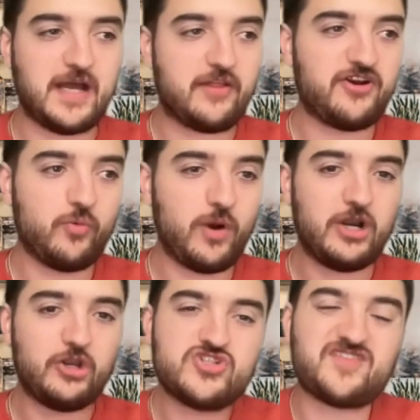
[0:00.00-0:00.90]
out there where
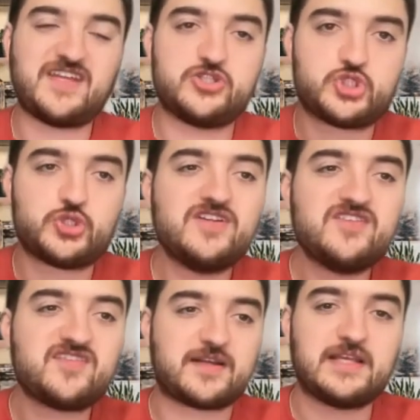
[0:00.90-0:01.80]
you just
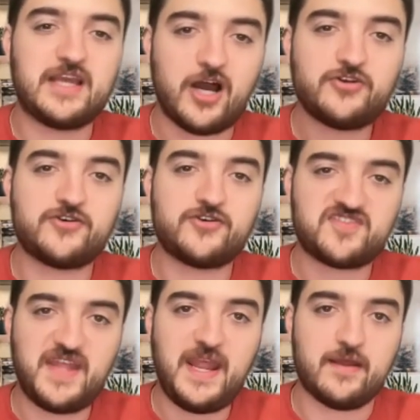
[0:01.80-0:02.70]
intrinsically
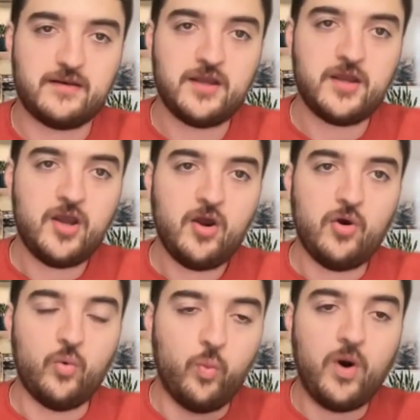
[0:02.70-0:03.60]
understand
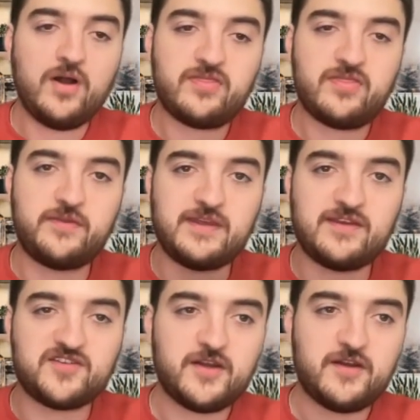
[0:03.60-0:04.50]
what
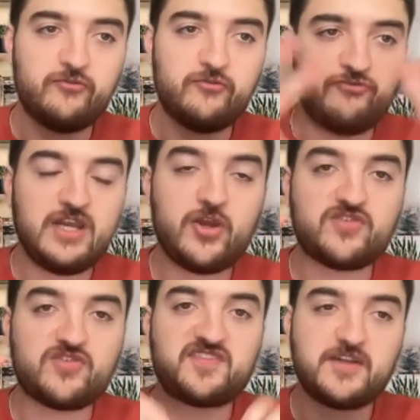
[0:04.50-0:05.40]
the video
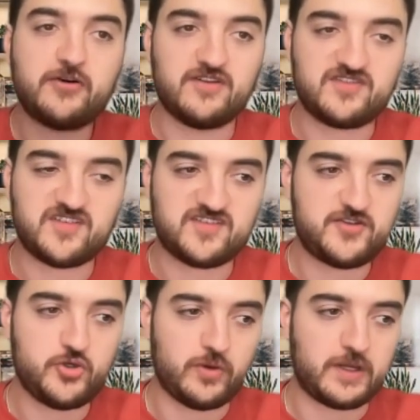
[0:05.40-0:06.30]
series is
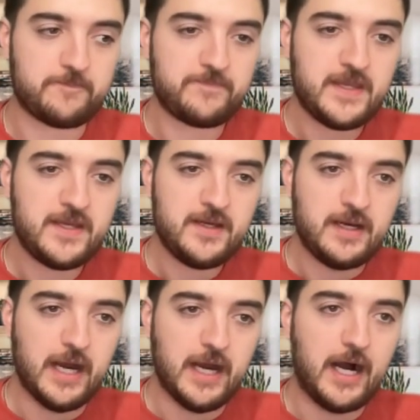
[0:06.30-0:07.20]
doing.
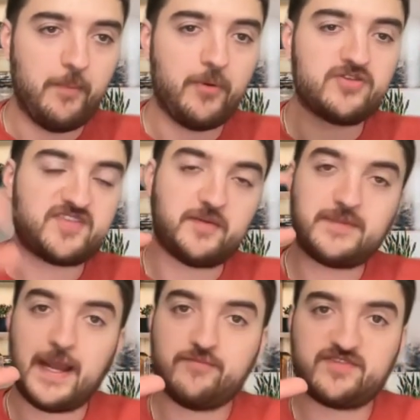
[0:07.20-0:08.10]
Um,
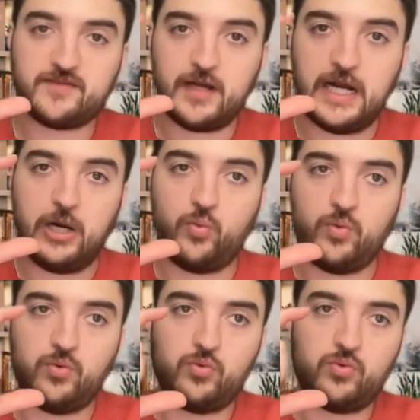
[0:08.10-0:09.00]
sometimes uh,